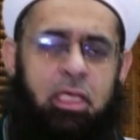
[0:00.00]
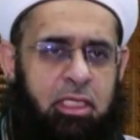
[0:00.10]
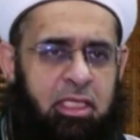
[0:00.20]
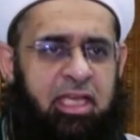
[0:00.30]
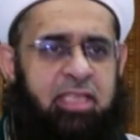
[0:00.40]

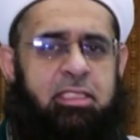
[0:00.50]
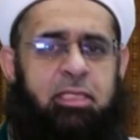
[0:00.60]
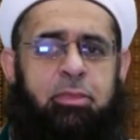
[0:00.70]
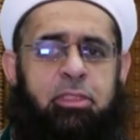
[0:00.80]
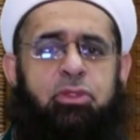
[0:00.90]
The next
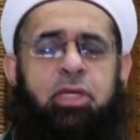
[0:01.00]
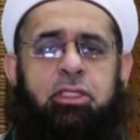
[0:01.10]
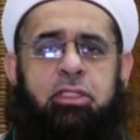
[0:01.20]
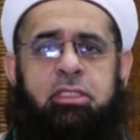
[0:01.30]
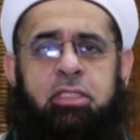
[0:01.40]
step is to
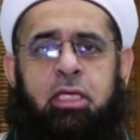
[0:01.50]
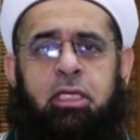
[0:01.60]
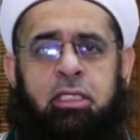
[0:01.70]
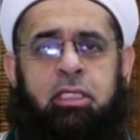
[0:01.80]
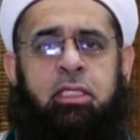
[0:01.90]
actually start
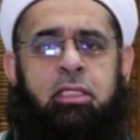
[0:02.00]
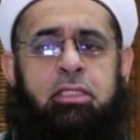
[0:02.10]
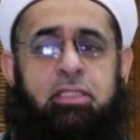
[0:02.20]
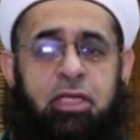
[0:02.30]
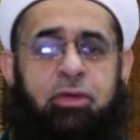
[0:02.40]
learning
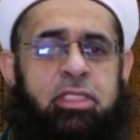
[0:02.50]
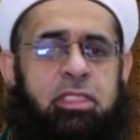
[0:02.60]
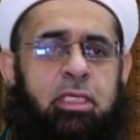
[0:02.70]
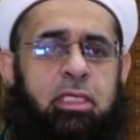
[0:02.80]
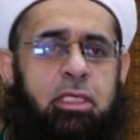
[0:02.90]

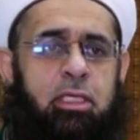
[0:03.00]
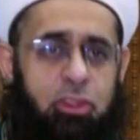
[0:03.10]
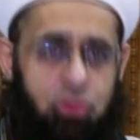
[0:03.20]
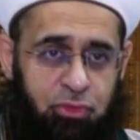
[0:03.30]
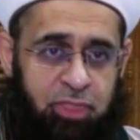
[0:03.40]
seriously,
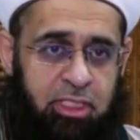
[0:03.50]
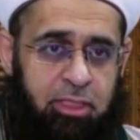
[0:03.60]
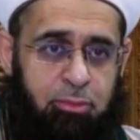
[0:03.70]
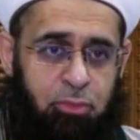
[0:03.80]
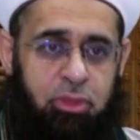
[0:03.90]
to
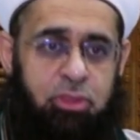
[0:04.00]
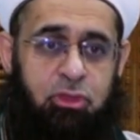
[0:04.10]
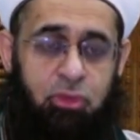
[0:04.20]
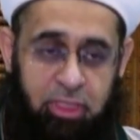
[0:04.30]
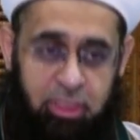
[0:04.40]
read books,
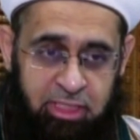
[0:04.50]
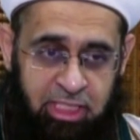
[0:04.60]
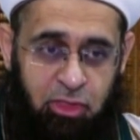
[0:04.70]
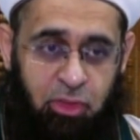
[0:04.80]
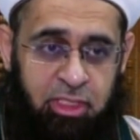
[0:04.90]
to
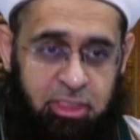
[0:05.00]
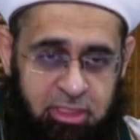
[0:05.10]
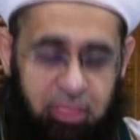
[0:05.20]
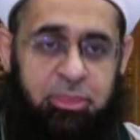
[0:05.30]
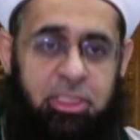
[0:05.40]
take on a
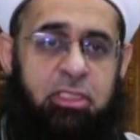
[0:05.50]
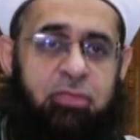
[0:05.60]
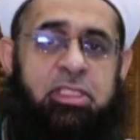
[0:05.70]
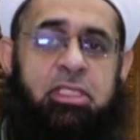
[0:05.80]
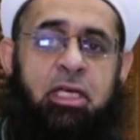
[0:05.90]
subject of
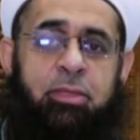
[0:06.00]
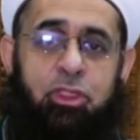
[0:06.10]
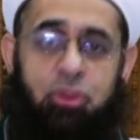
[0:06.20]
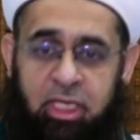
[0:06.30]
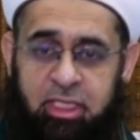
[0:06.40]
Islam, and
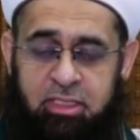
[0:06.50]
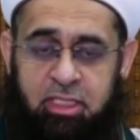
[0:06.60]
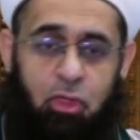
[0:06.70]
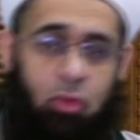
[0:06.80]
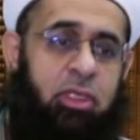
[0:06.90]
to
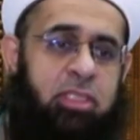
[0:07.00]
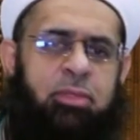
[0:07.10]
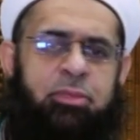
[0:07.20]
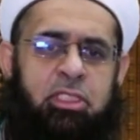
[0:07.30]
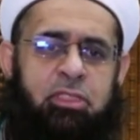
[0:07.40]
understand all the
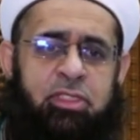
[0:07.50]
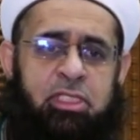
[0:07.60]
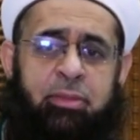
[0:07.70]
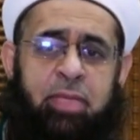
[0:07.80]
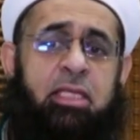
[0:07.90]
subjects of
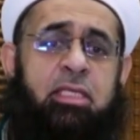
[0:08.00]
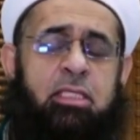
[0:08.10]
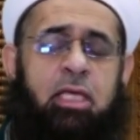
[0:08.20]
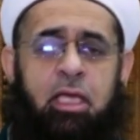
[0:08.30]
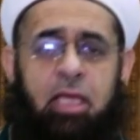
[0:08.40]
Islam, at least
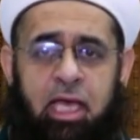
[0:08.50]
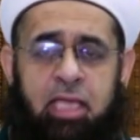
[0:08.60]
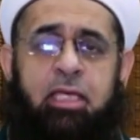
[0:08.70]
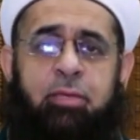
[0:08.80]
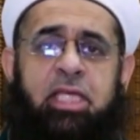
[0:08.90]
at
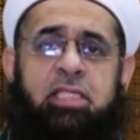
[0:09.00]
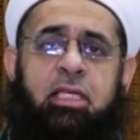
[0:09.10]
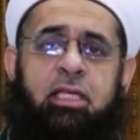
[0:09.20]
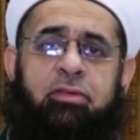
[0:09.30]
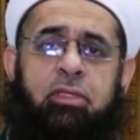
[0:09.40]
their basic
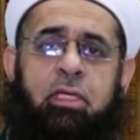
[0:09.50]
level,